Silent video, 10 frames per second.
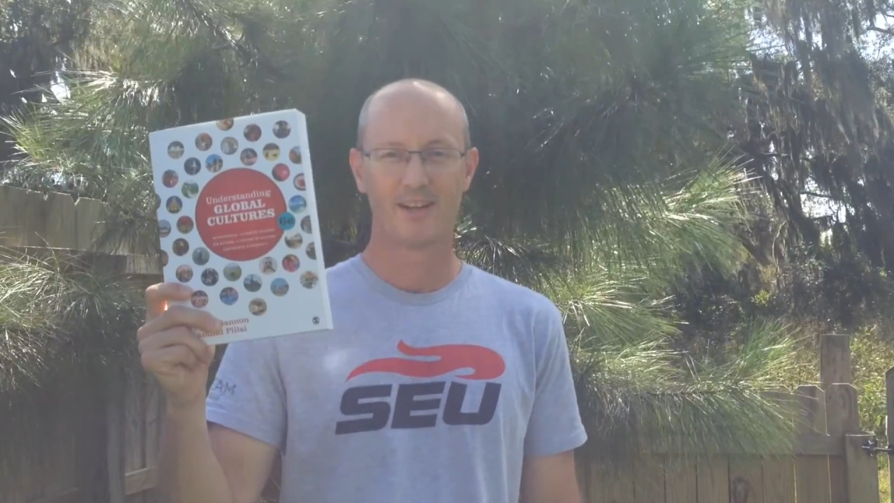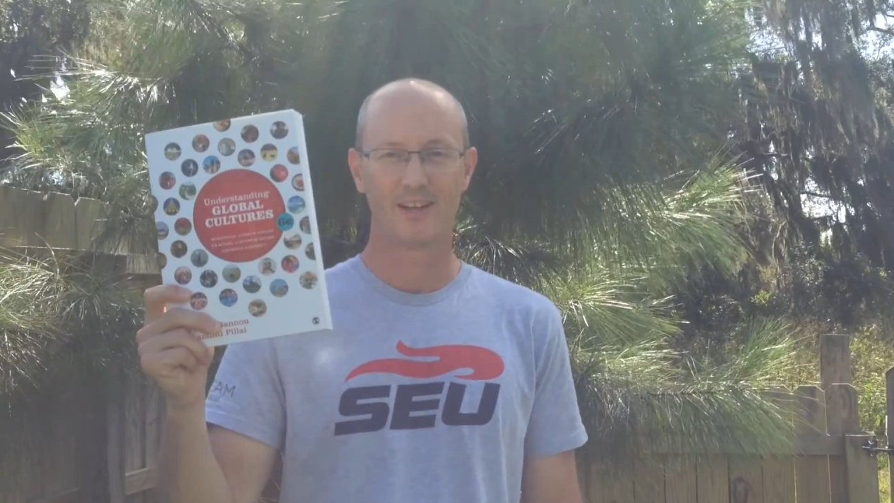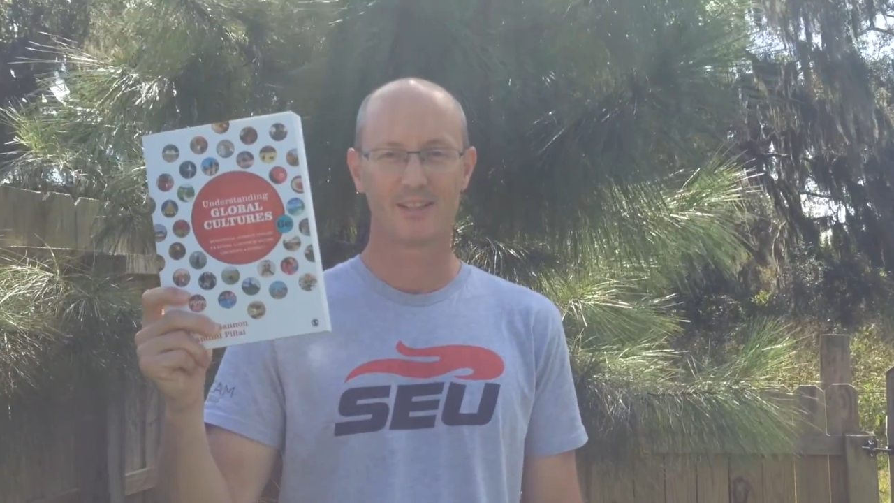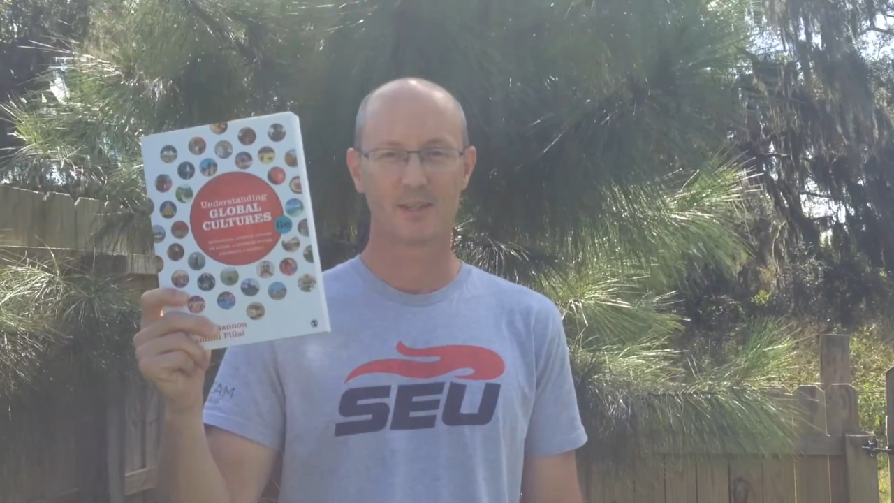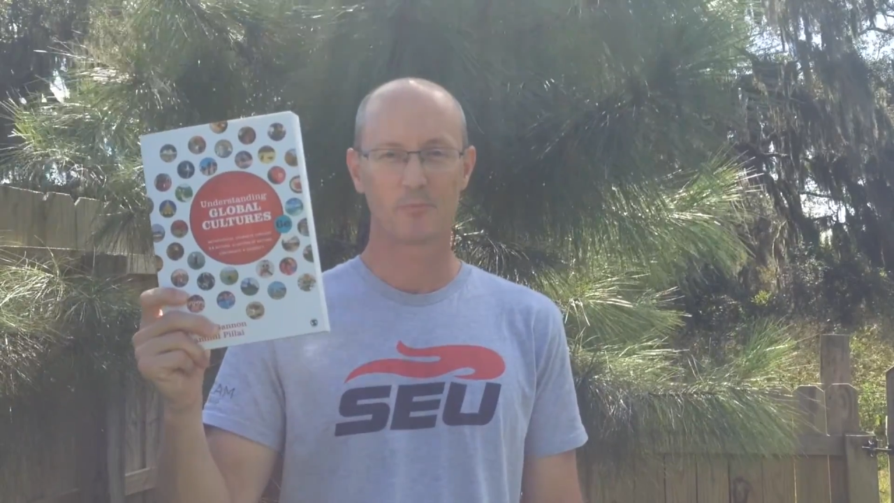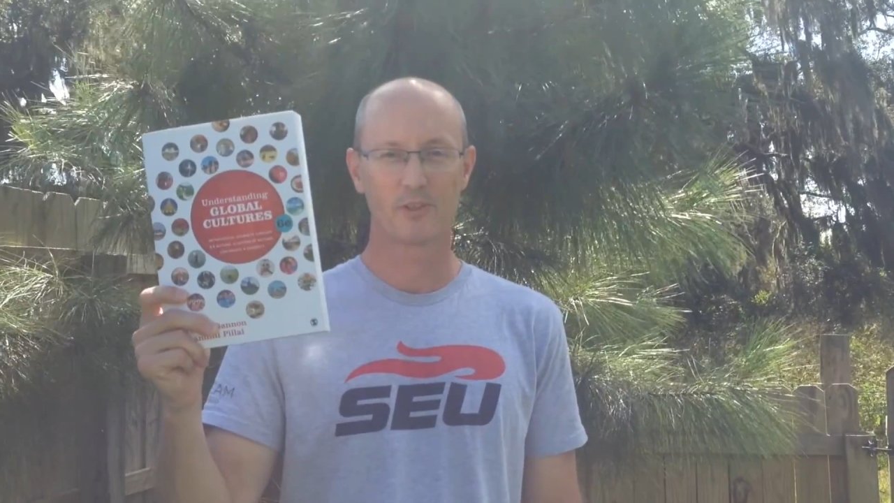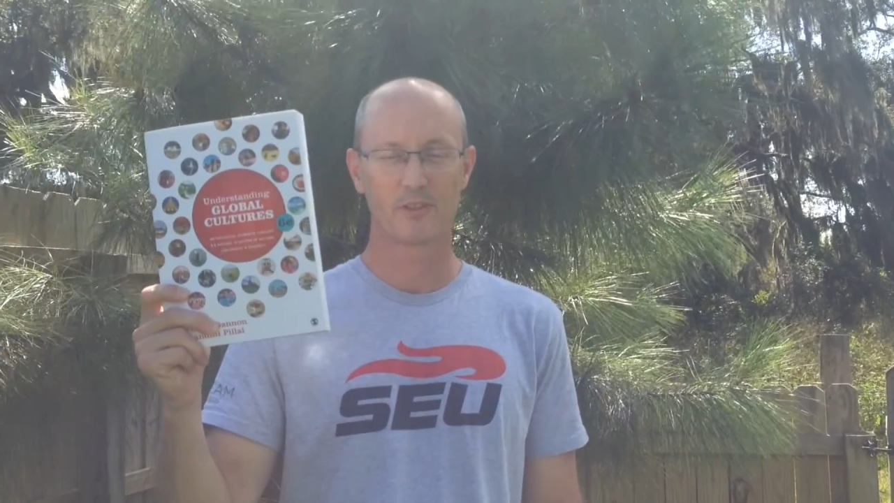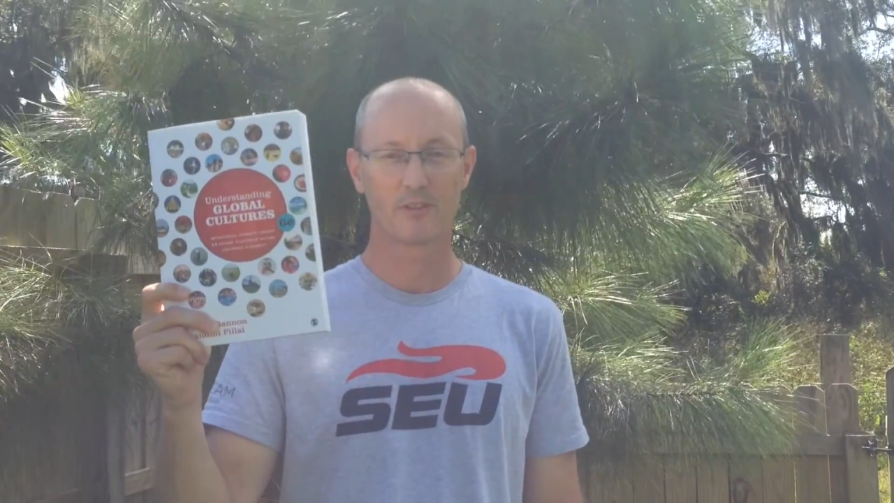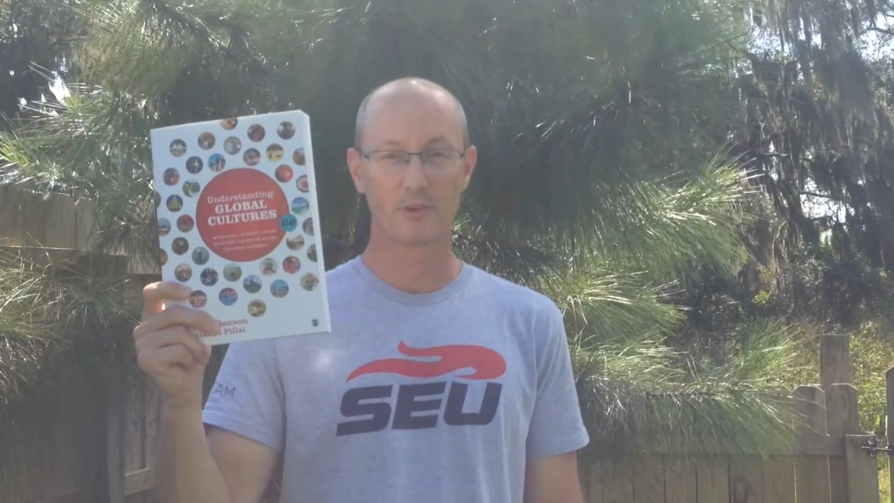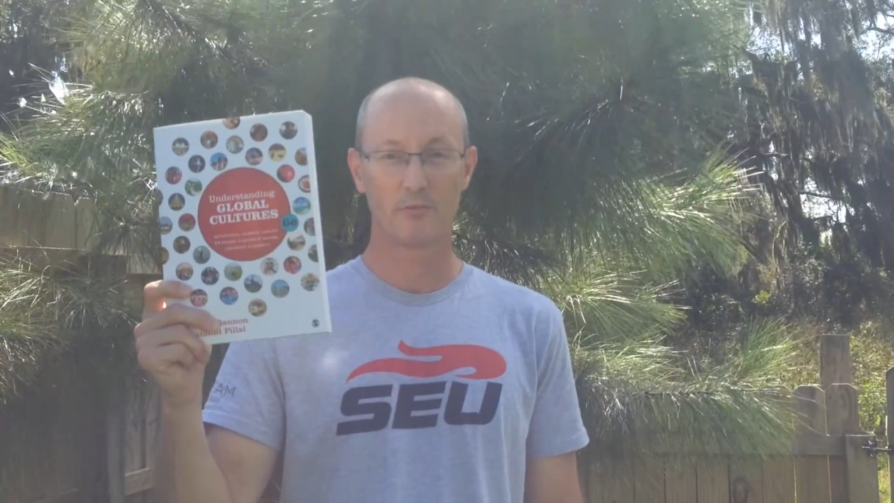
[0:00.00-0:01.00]
It's up to
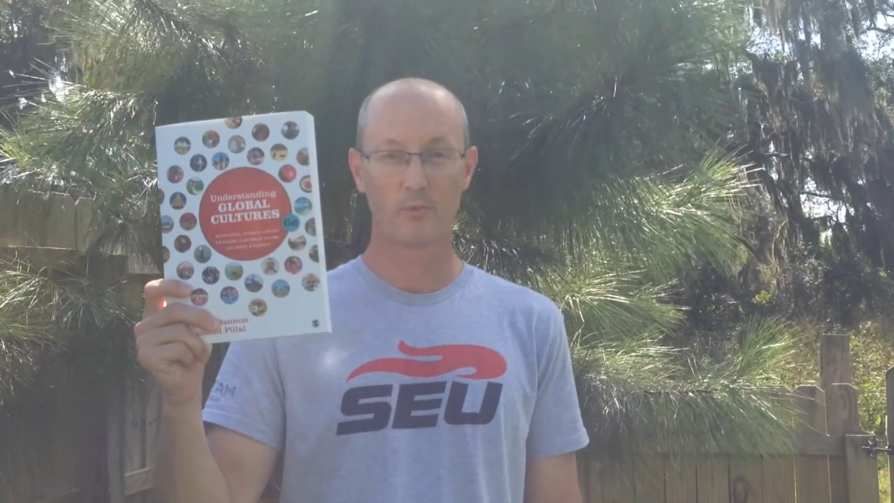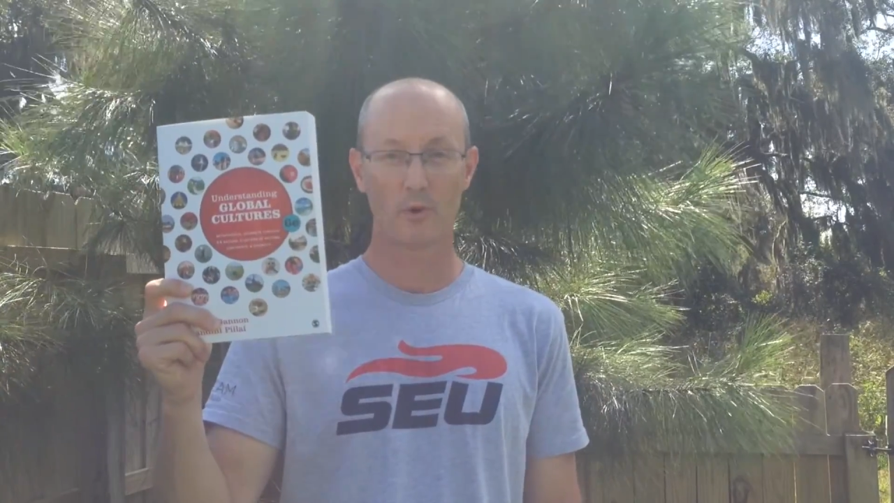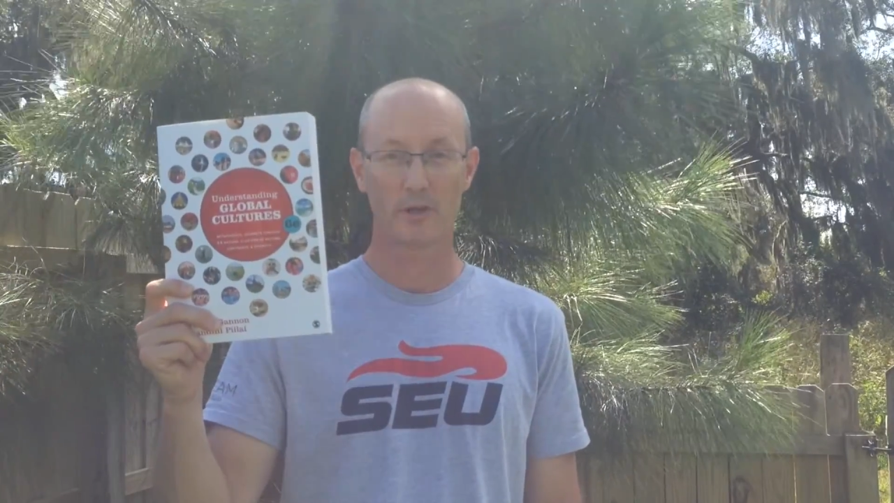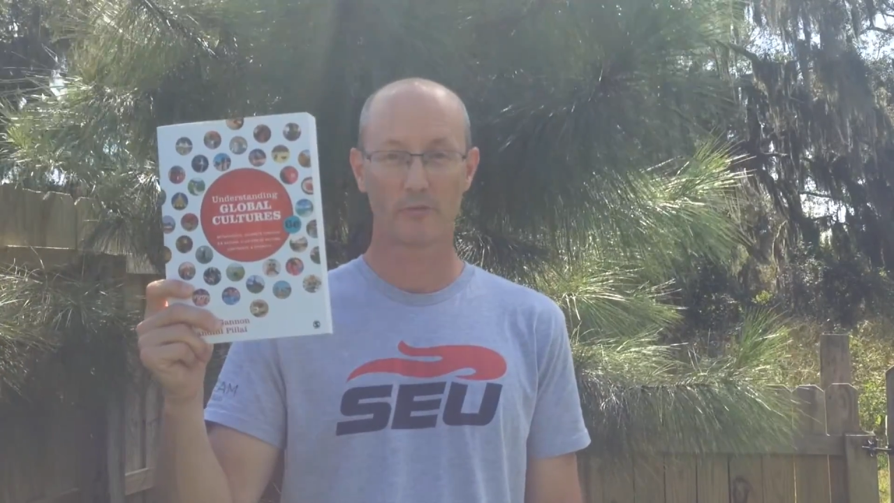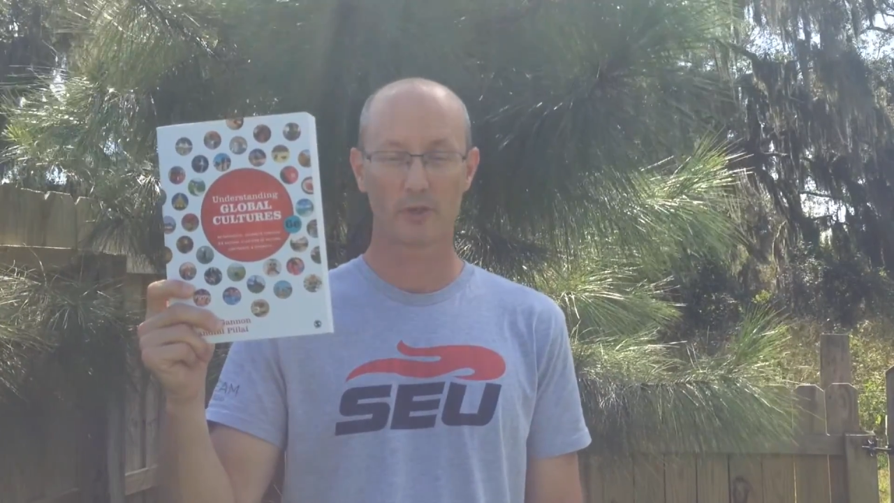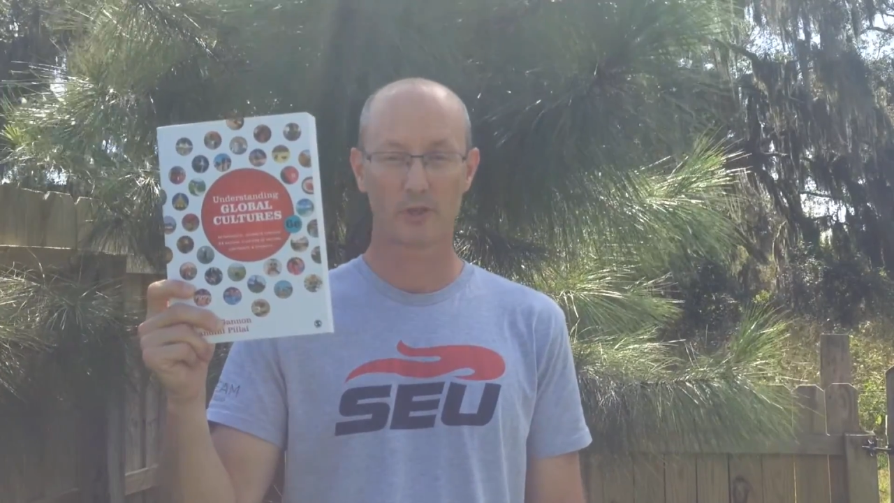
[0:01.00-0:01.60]
34 different